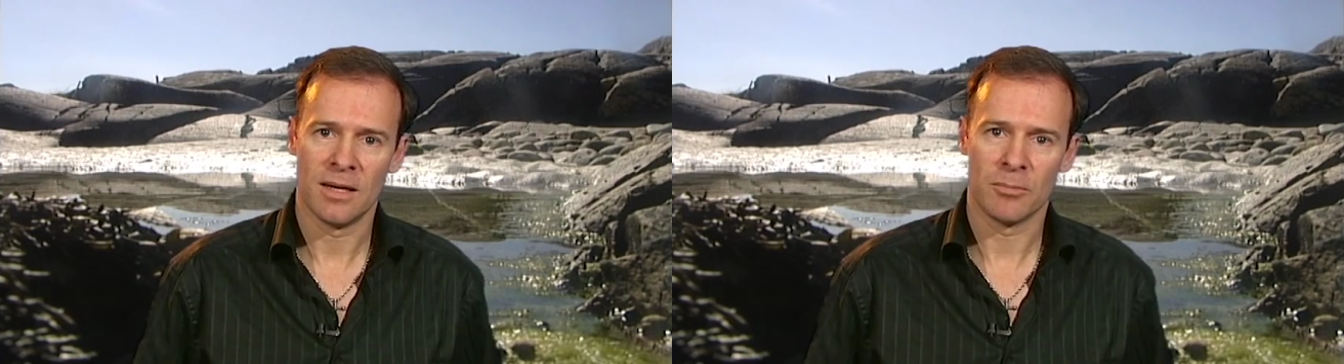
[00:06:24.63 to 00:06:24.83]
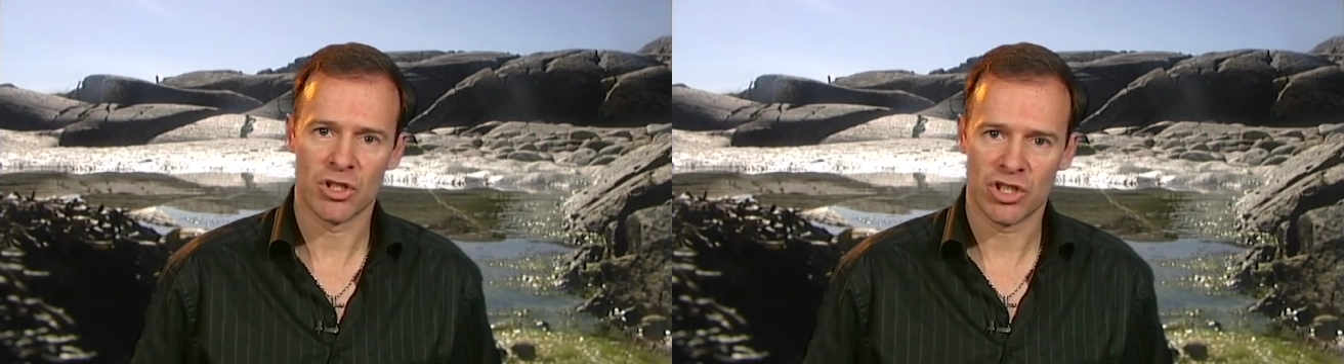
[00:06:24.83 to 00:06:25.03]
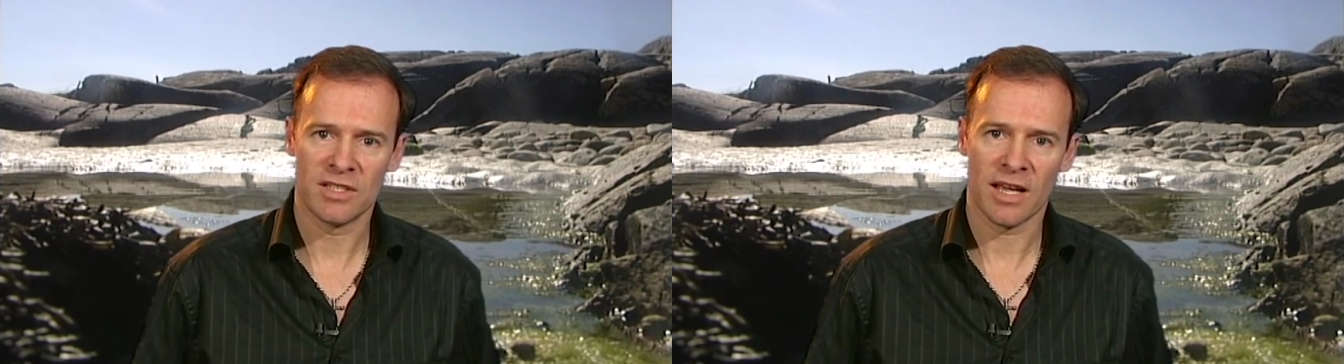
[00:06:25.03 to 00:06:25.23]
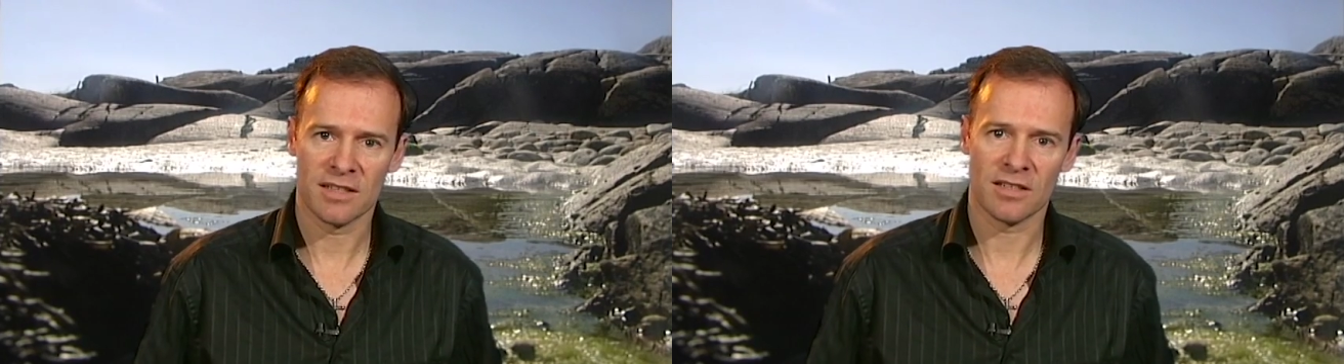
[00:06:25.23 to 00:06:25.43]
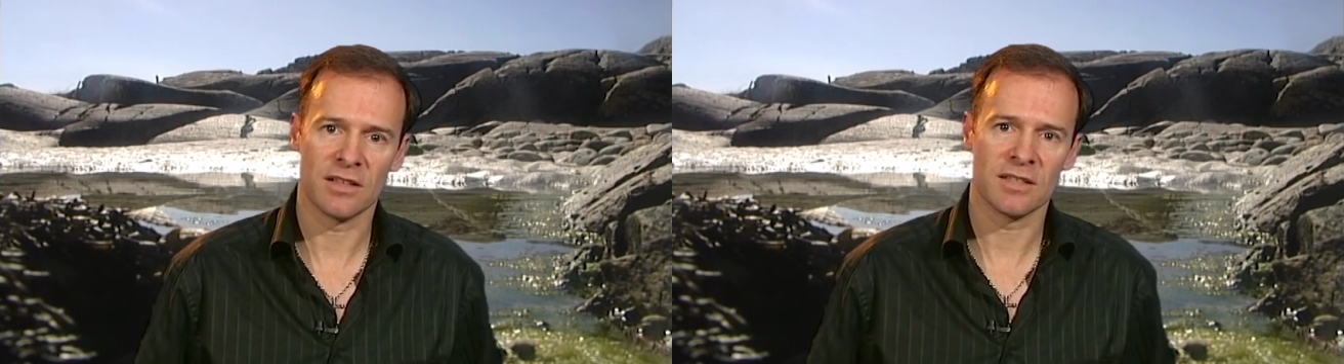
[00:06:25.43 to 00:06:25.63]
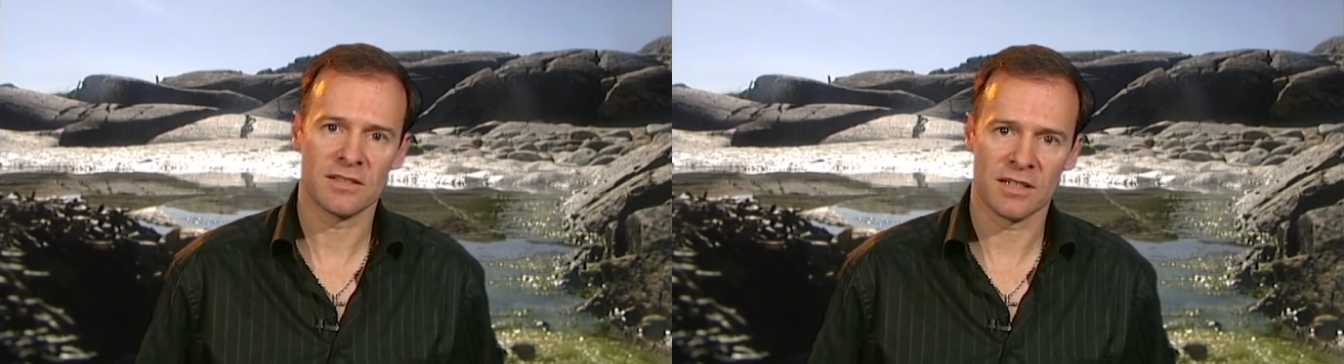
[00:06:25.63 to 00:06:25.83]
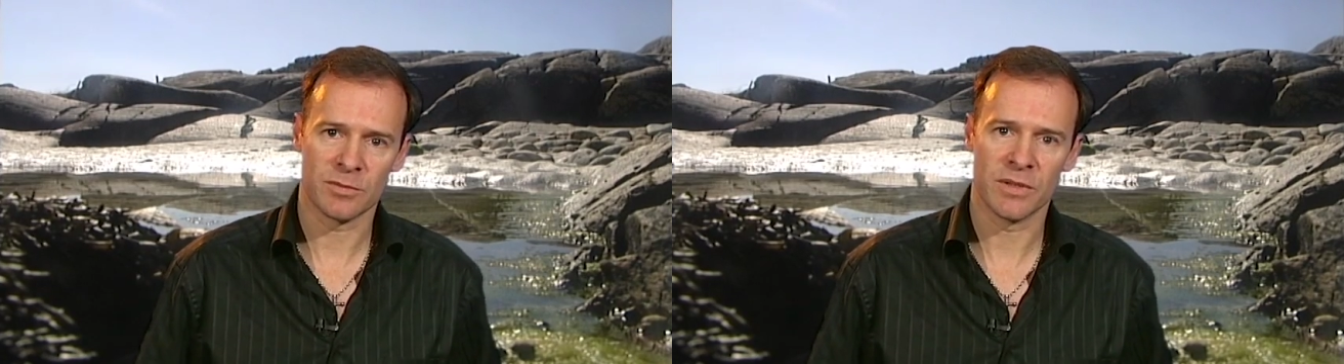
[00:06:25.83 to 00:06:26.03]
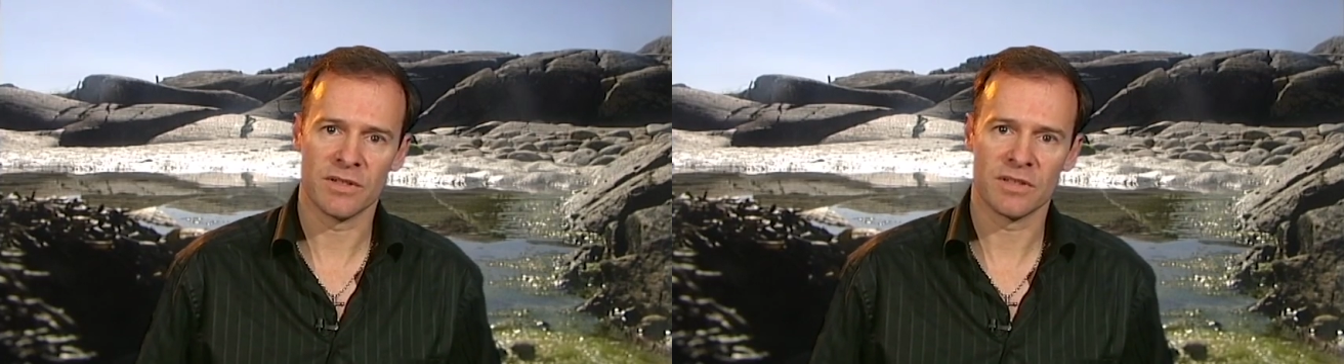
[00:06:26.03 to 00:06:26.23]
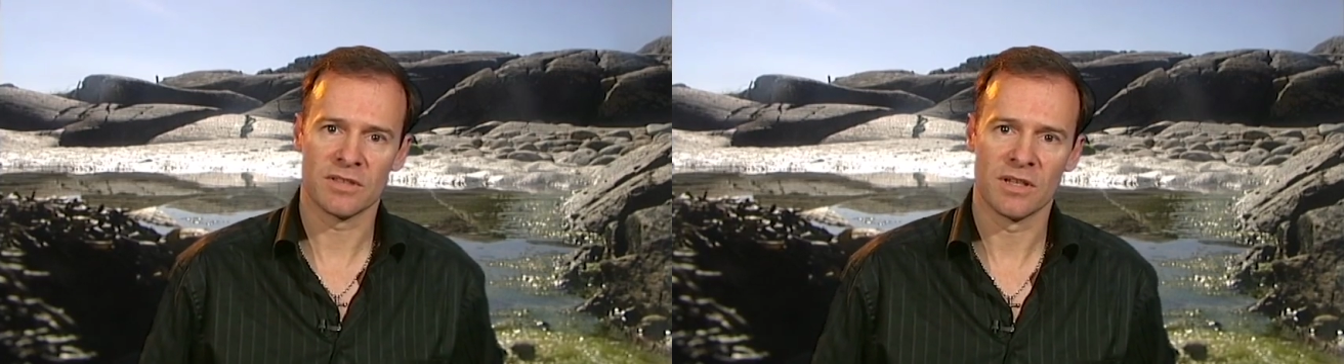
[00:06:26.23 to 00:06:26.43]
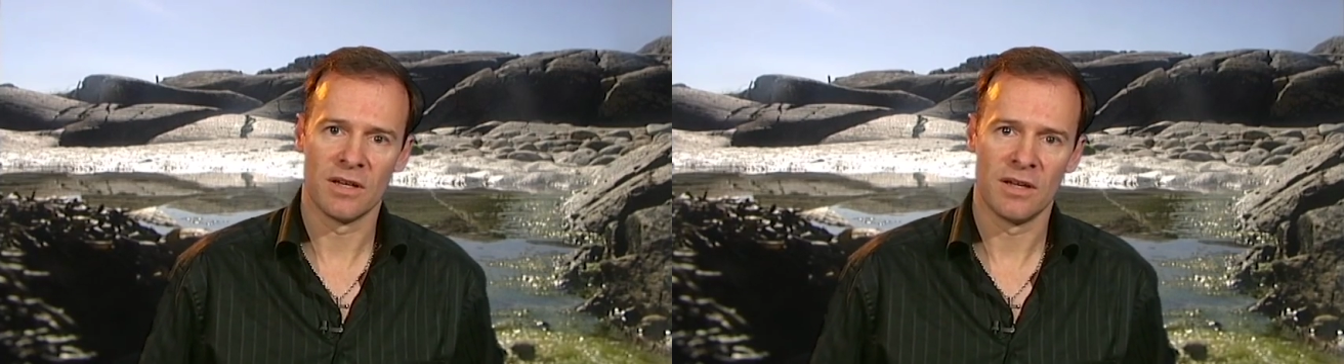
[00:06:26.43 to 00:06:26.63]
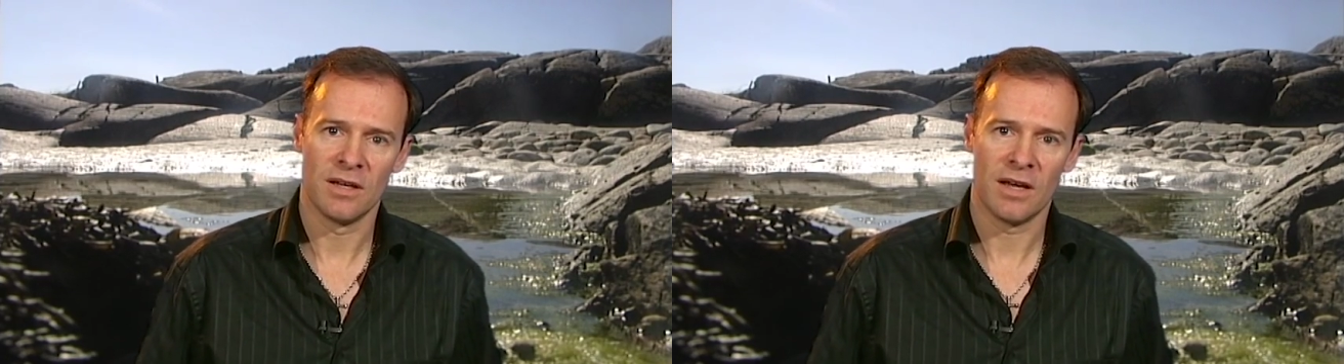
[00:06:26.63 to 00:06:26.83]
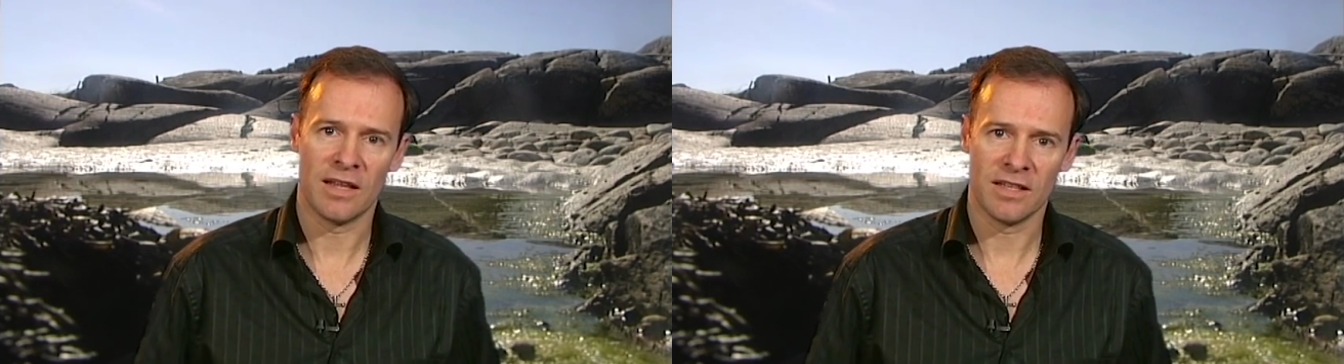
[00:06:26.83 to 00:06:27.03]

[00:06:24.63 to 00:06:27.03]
but she takes on this experience and